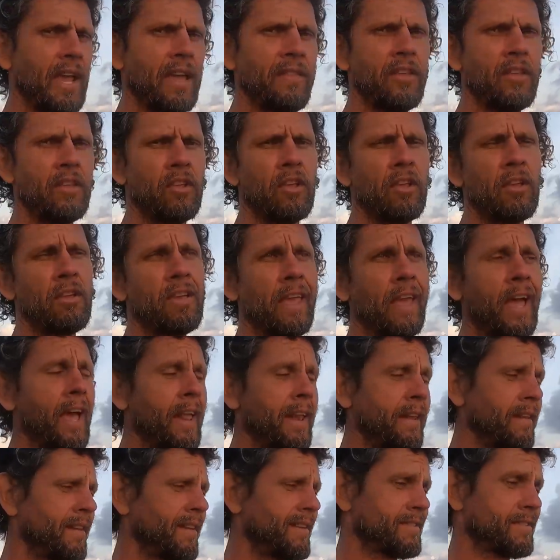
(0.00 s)
And the new
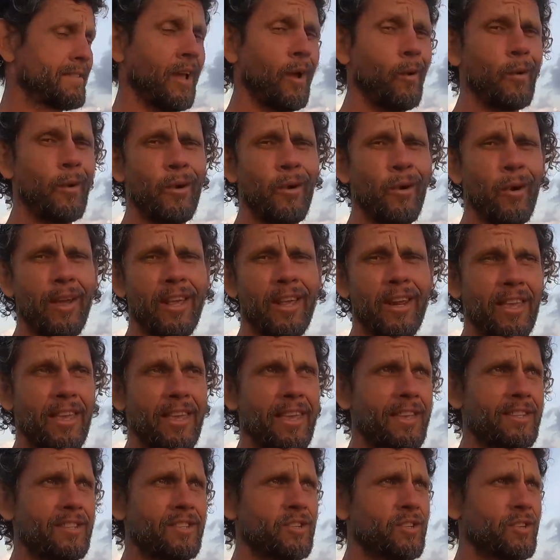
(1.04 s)
gun, so
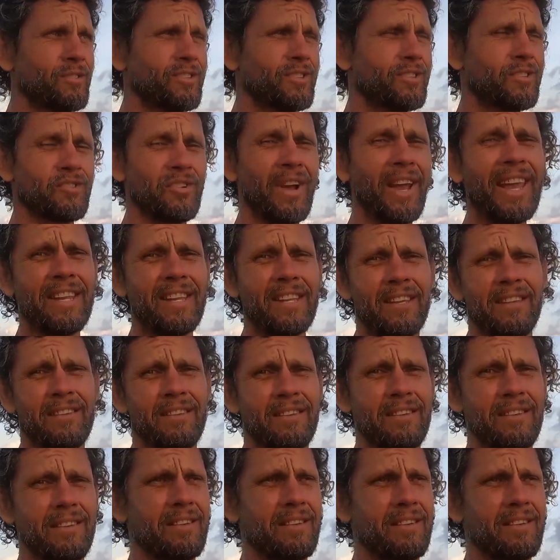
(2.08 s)
annoyingly, it shoots straight.